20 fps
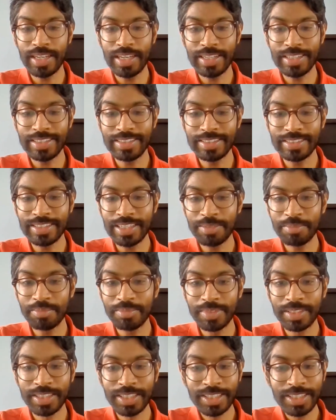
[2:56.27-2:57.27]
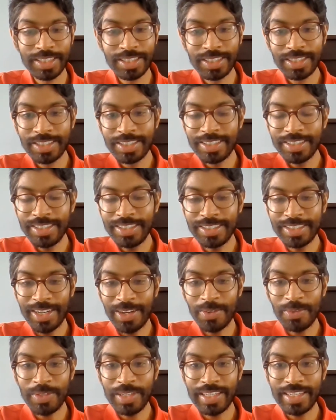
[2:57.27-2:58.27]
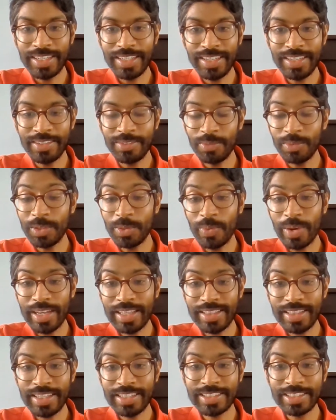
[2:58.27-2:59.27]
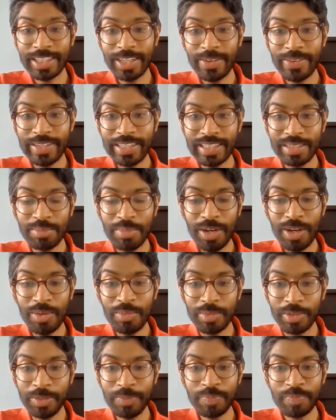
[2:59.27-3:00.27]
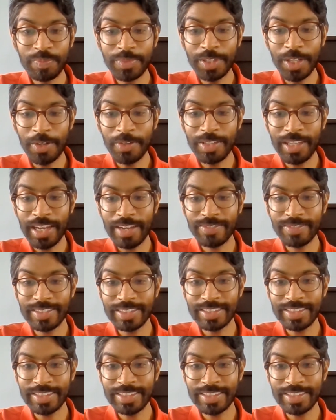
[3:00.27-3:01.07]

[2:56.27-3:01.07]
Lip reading: and he with the way things are going at the moment, you have to